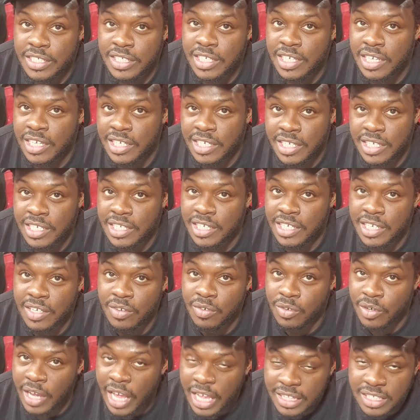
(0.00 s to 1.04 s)

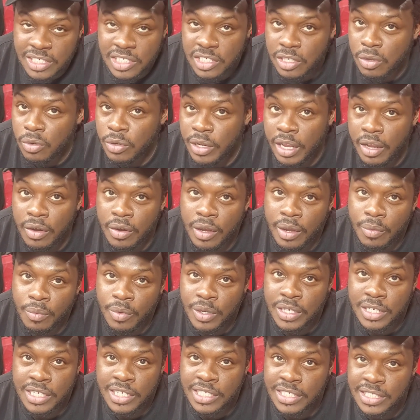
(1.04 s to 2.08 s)
He's going to have to slow down at
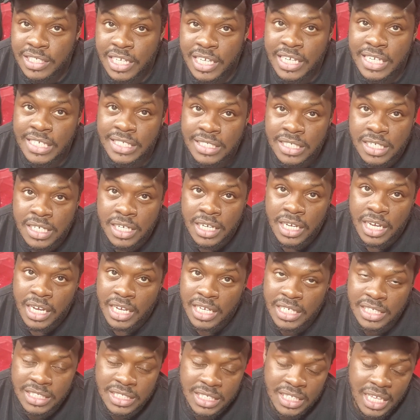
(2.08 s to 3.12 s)
one of these days.
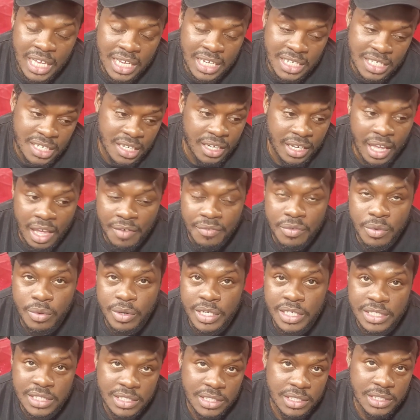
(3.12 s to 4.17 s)
And it's a lot of young
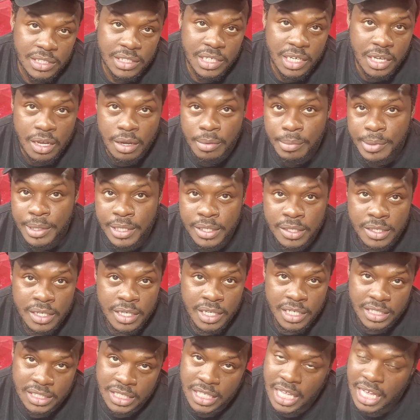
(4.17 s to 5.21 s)
heavyweights coming.
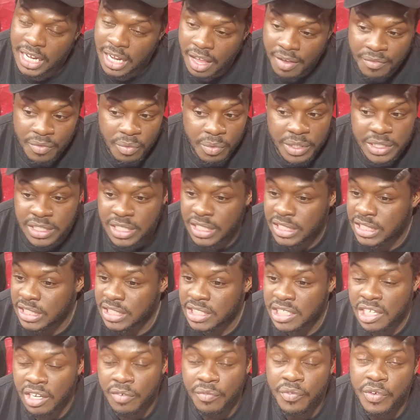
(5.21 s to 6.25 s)
It's a lot of heavyweights that's
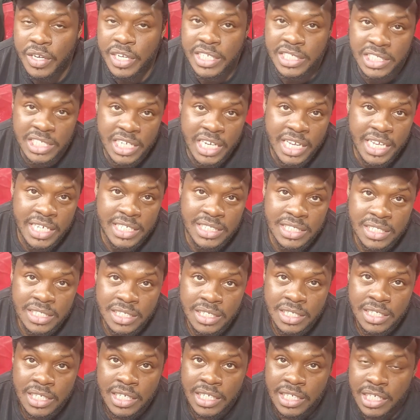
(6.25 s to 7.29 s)
just looking for their chance.
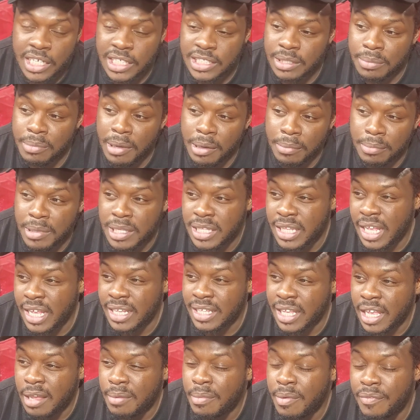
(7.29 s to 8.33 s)
Because it make me
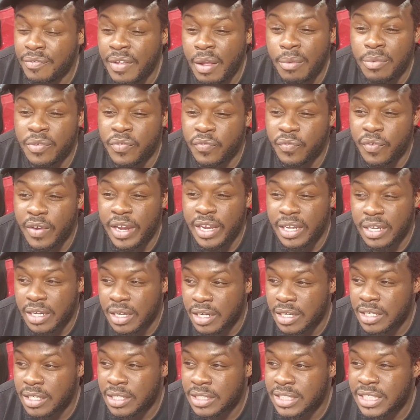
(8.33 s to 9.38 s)
think, damn, if that was Frank
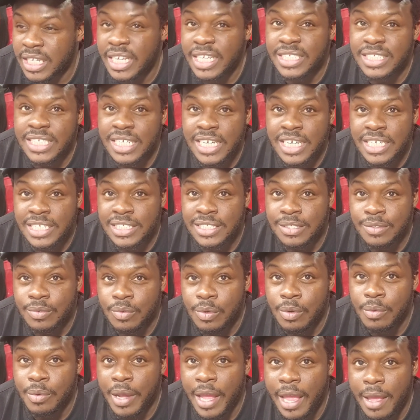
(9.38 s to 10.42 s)
Sanchez,
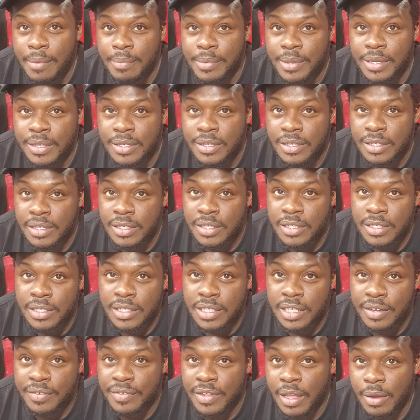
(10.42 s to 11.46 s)
what would happen?
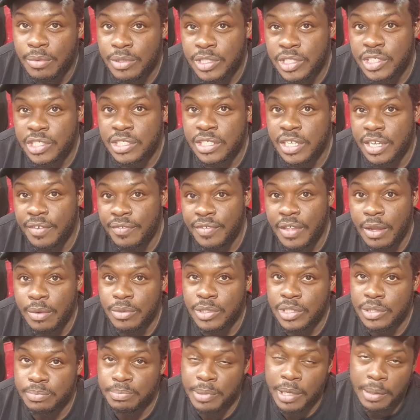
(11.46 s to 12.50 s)
If that
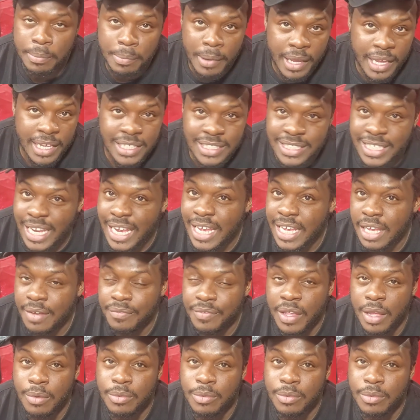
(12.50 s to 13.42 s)
was Big Bang Jang, if